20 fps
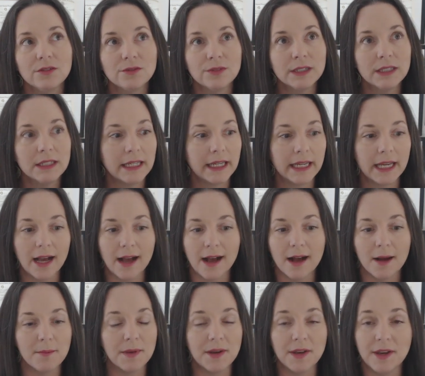really
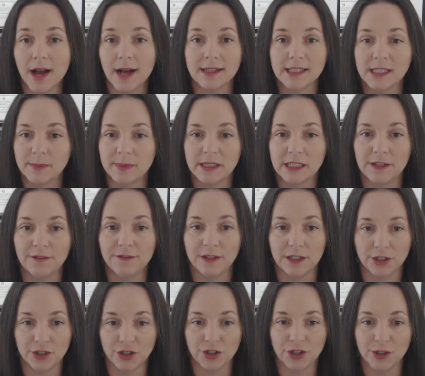
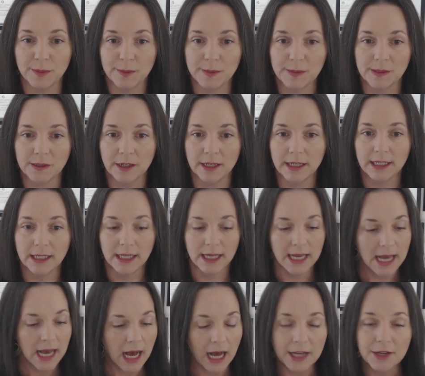non-specific terms. All right.
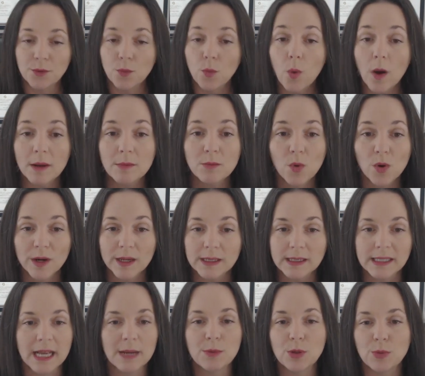And one more
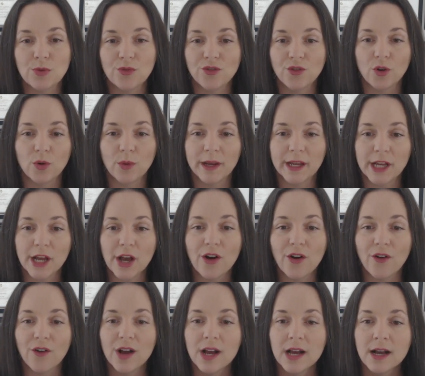example before we
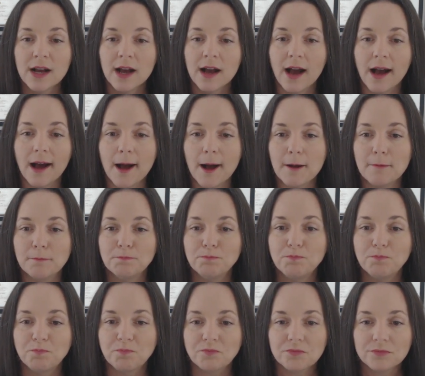go.
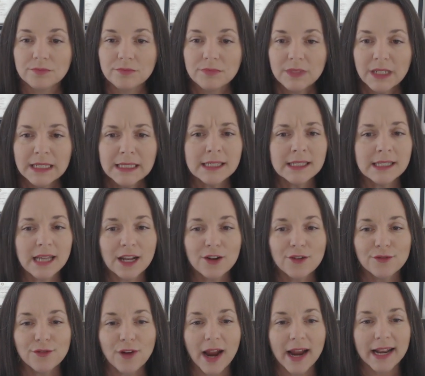Instead
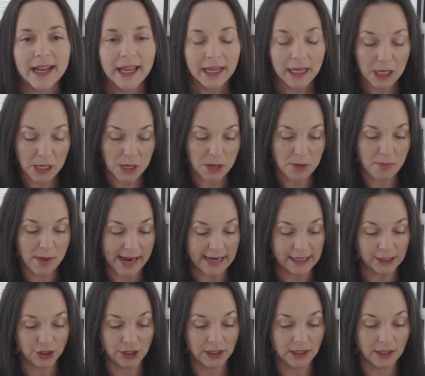of writing
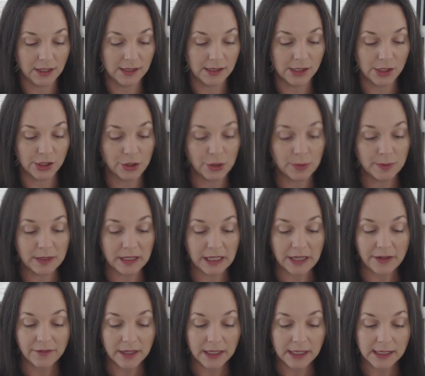patient consumed
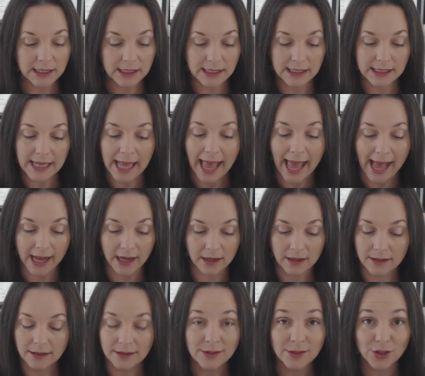evening snack,
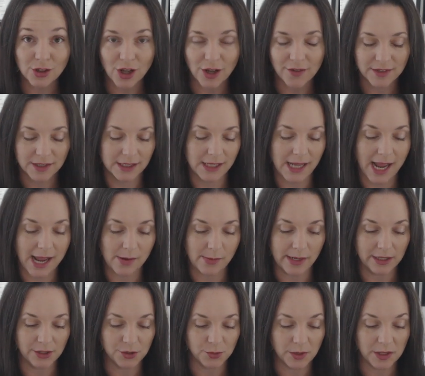soft
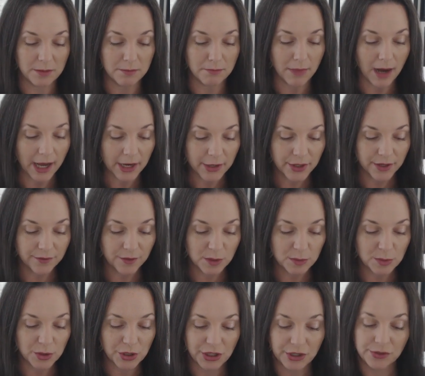sandwich with moderate
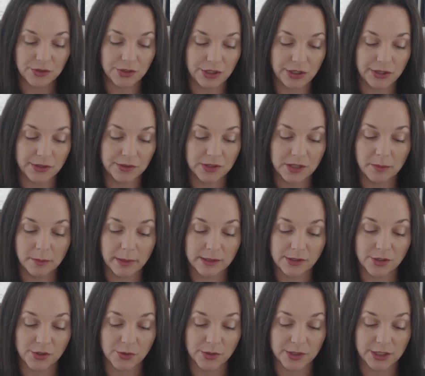verbal cues to use
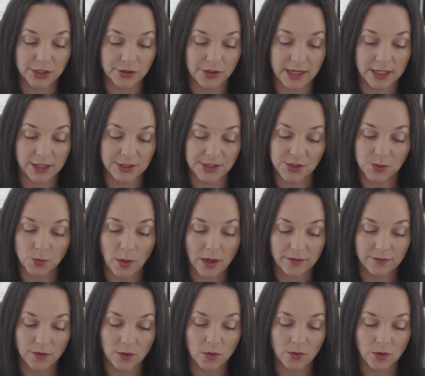compensatory strategies,
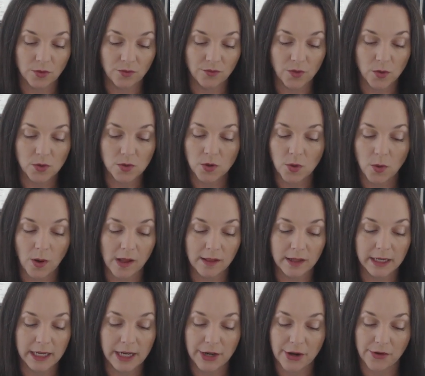wet vocal
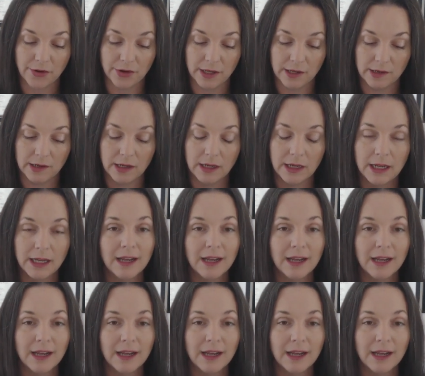quality noted.